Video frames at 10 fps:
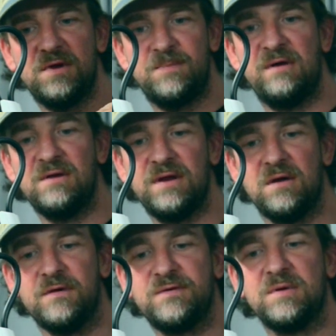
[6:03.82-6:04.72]
but apparently
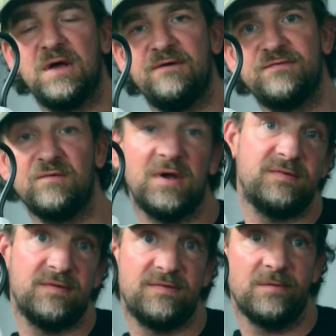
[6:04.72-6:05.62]
not, so I'm going to have to
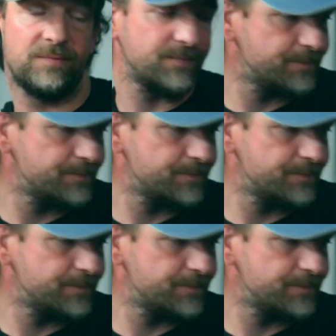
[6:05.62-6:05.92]
raise this up.